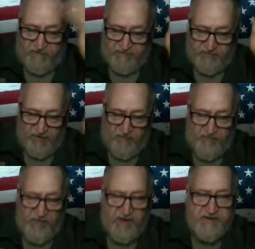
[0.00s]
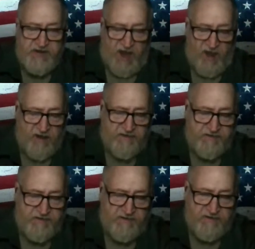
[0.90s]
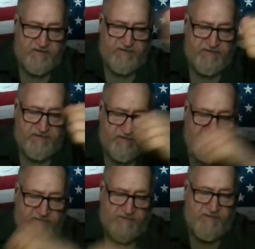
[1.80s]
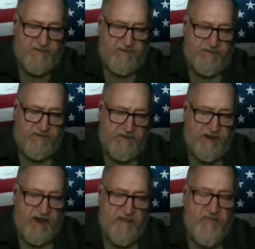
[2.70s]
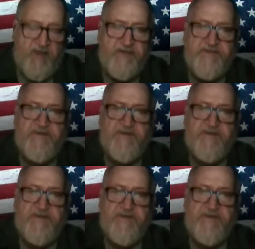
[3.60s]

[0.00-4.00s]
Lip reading: Trump put a challenge to Elon Musk.